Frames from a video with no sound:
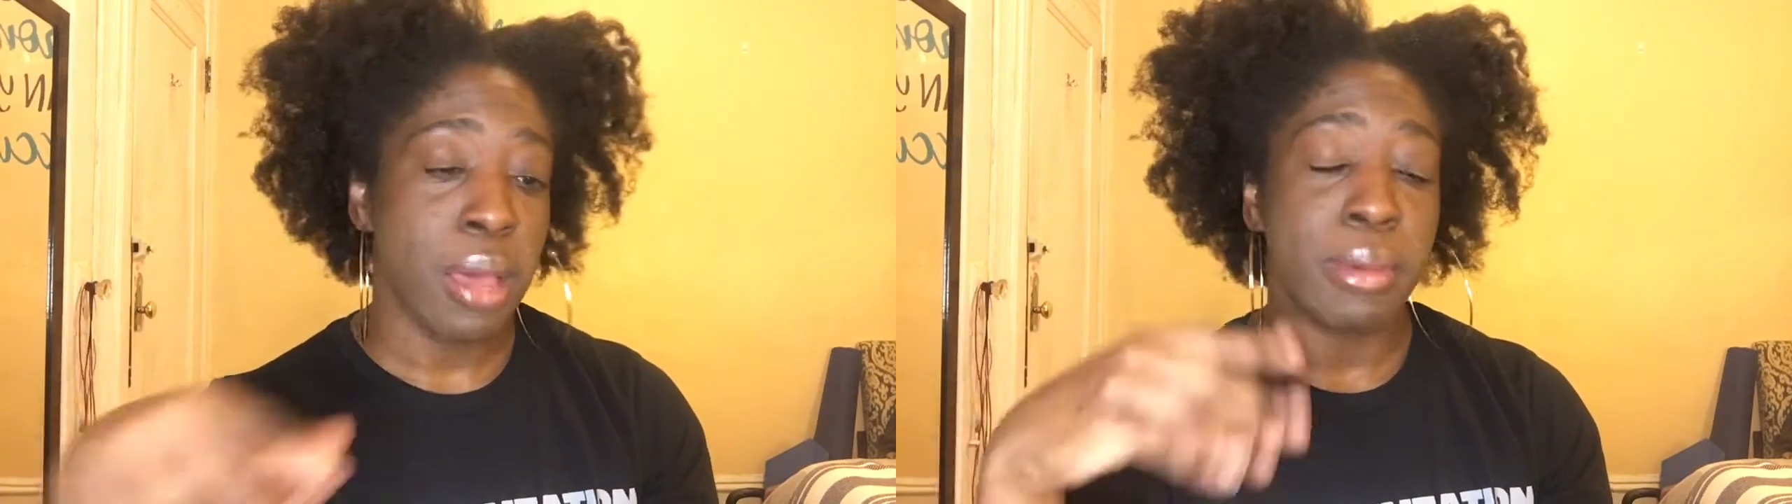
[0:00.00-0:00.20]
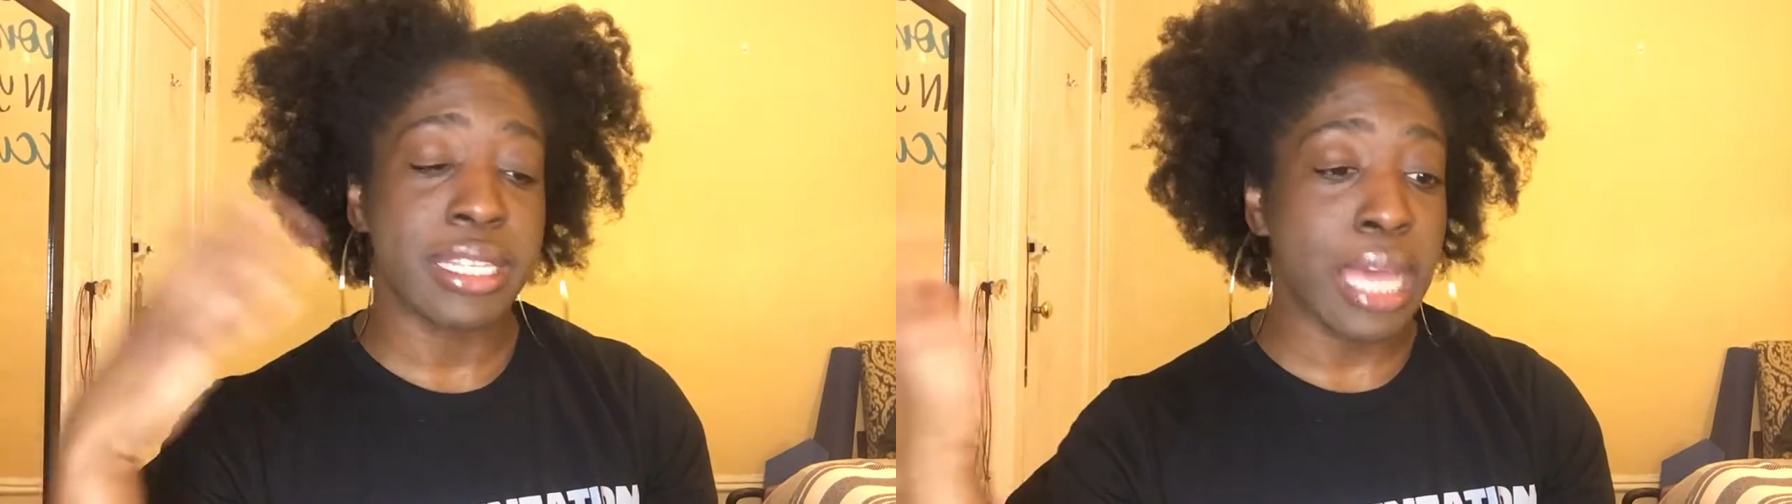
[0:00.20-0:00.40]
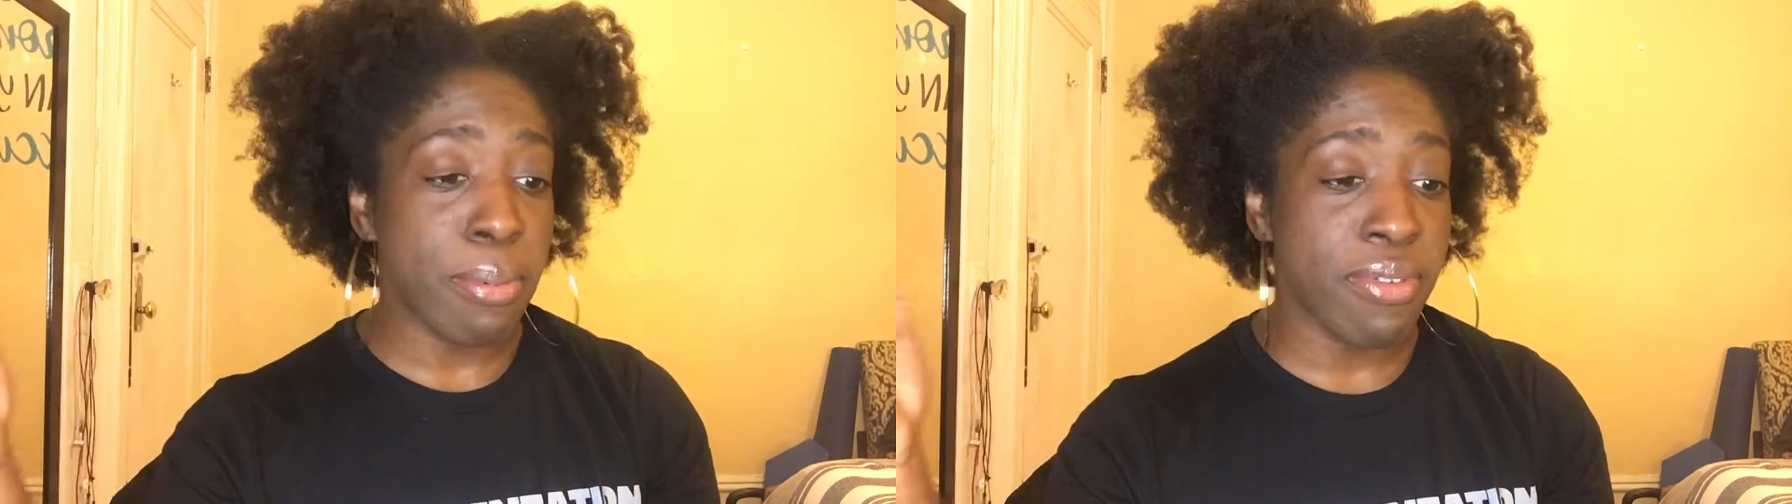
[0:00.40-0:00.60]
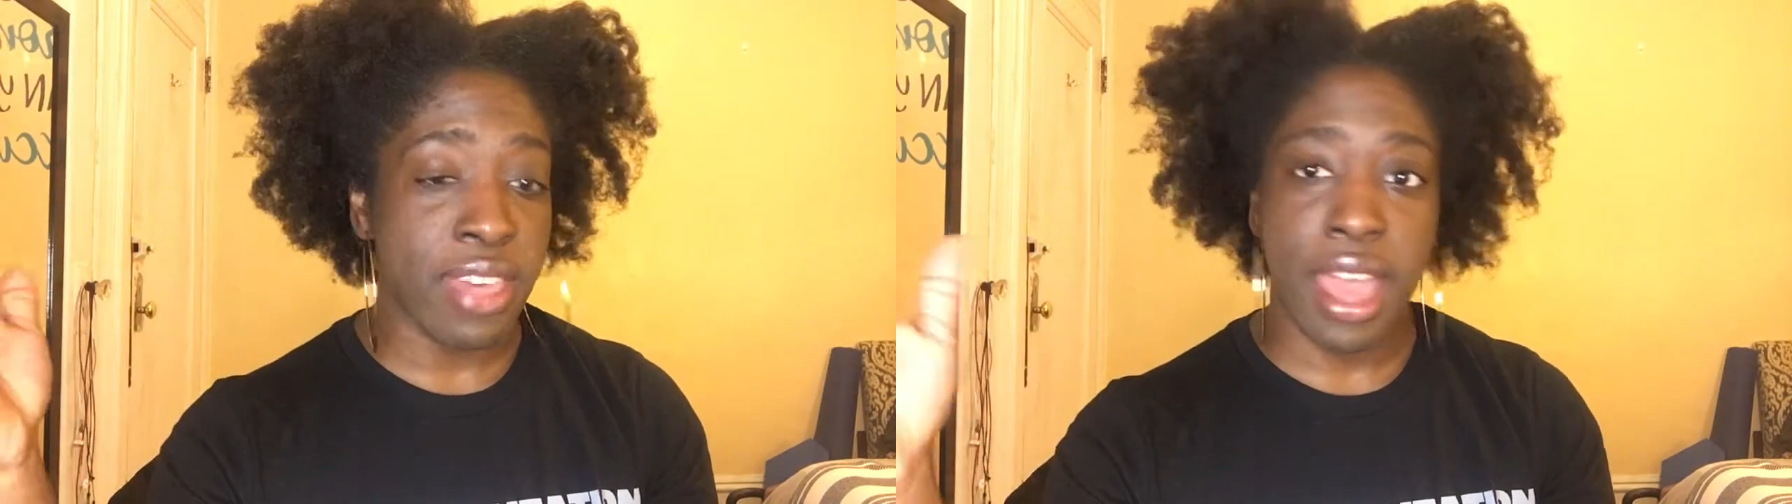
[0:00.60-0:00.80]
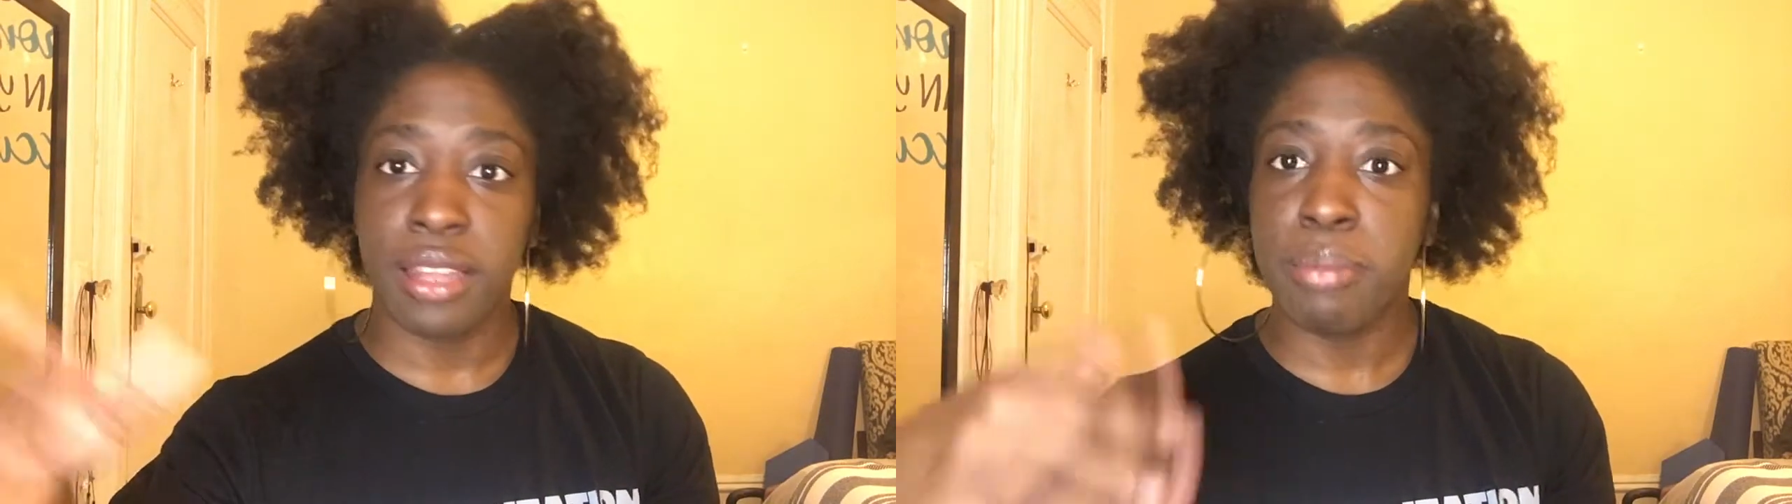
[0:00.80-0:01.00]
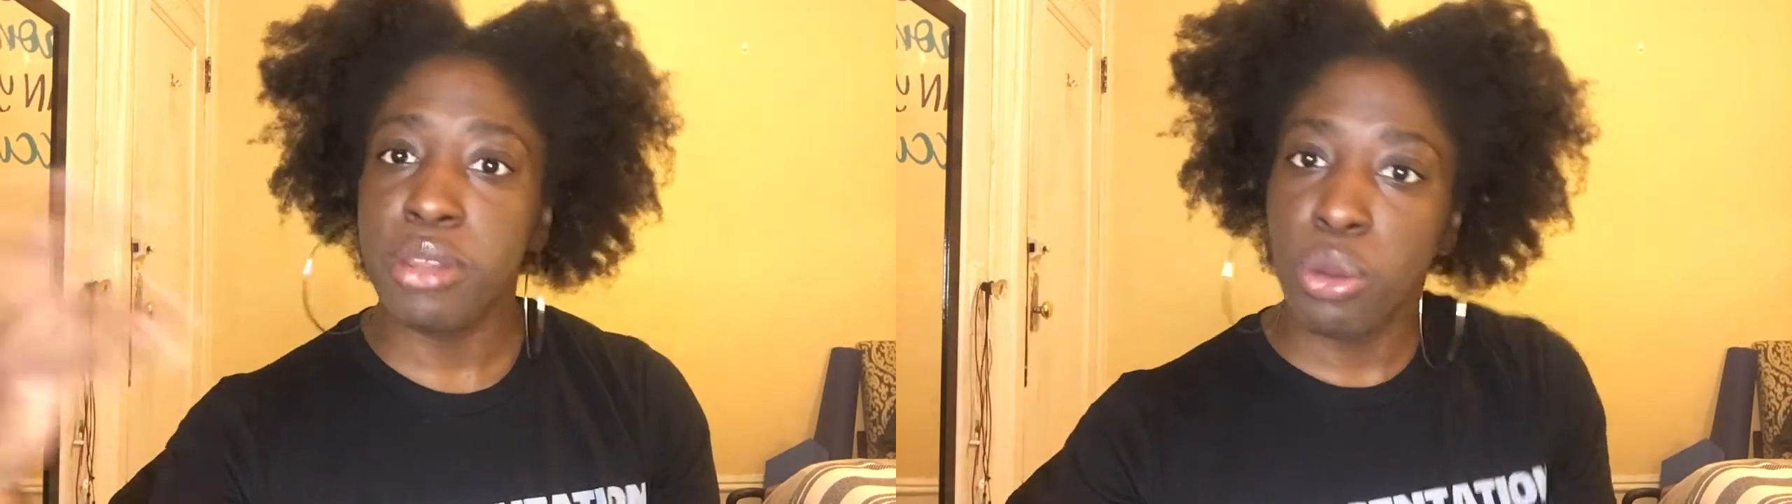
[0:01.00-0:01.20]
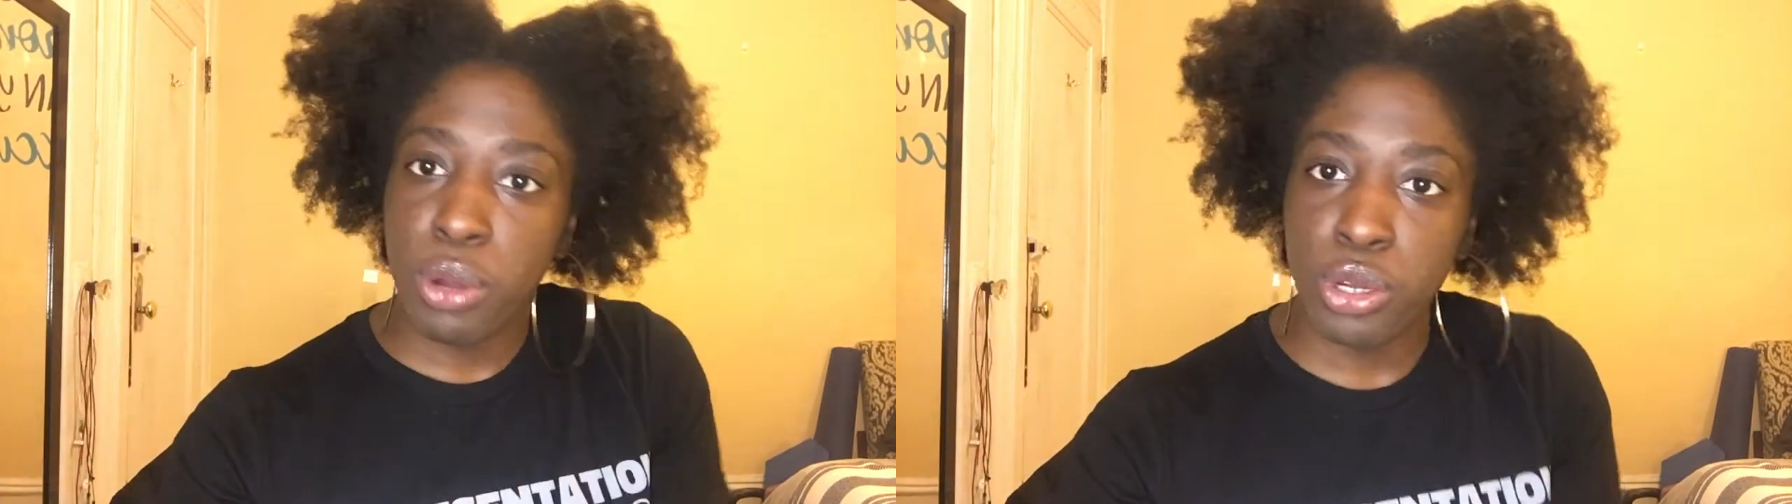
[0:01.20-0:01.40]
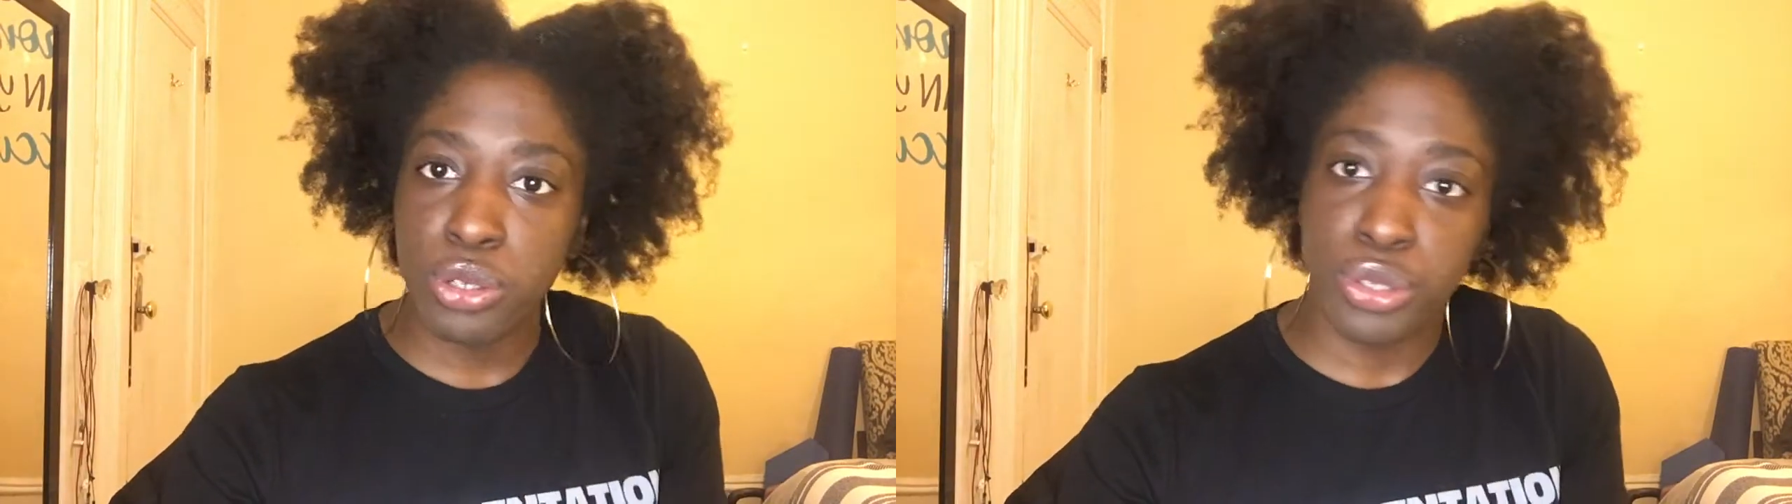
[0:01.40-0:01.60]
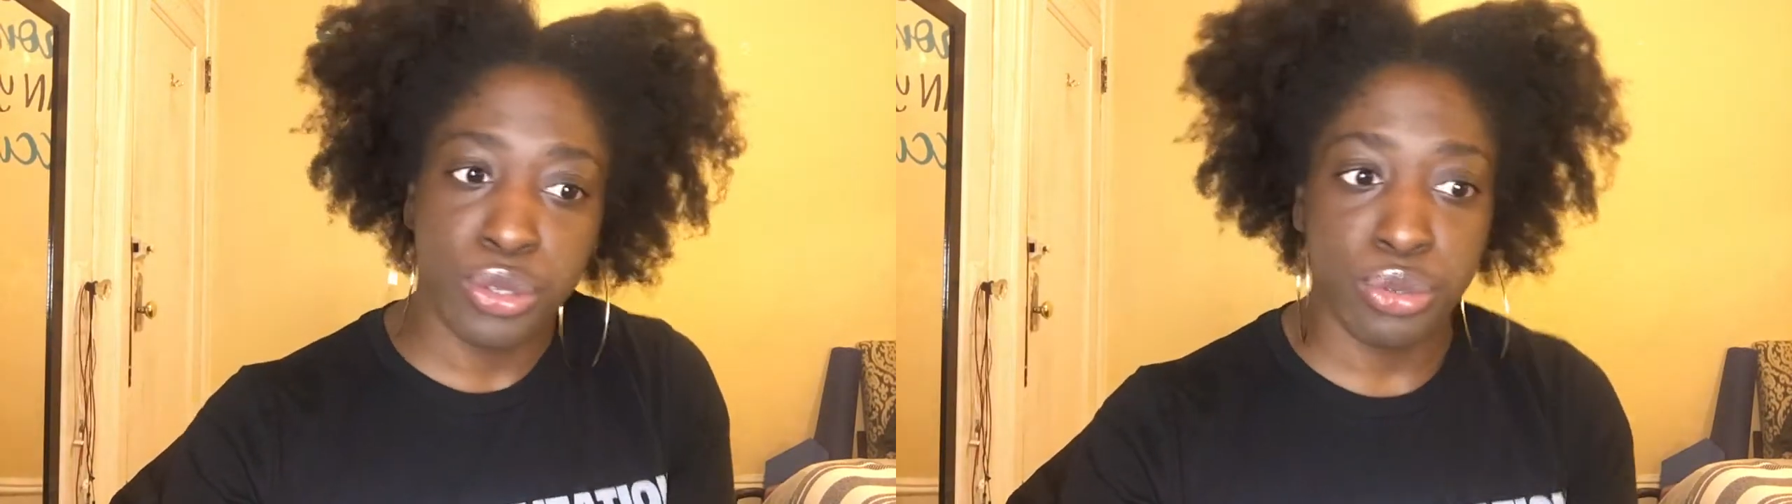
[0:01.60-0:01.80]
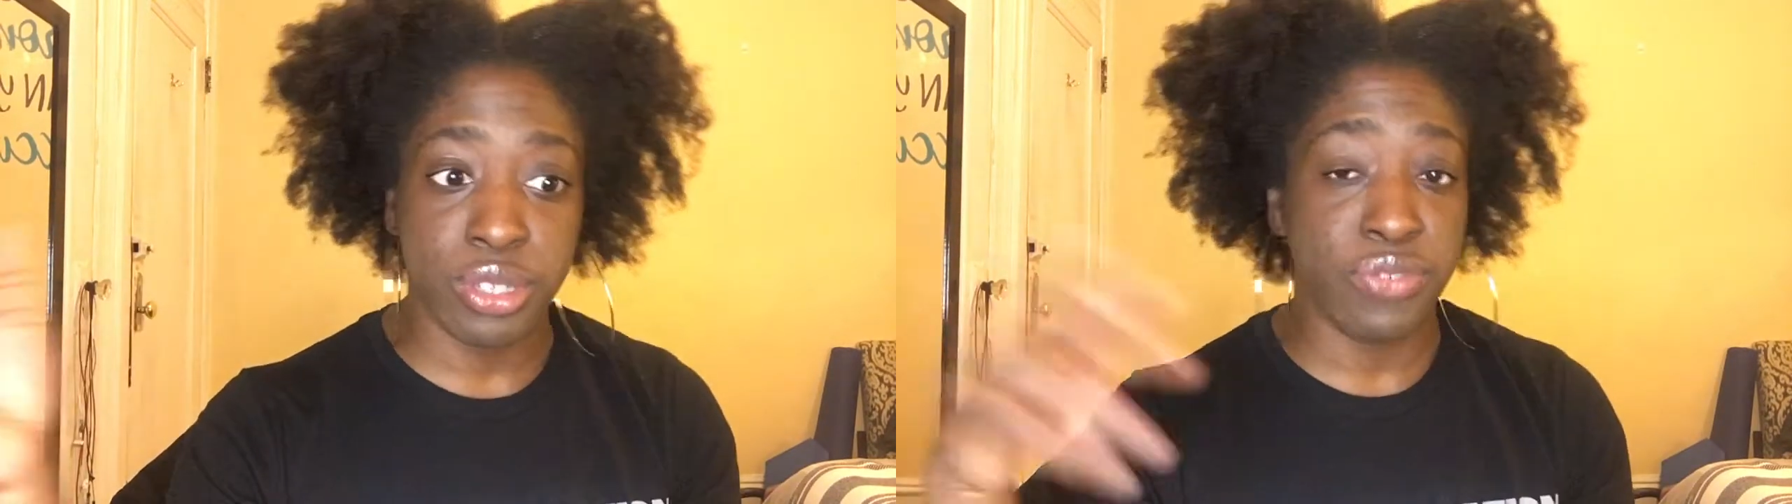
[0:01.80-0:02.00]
On top of that, let me know what oils you use.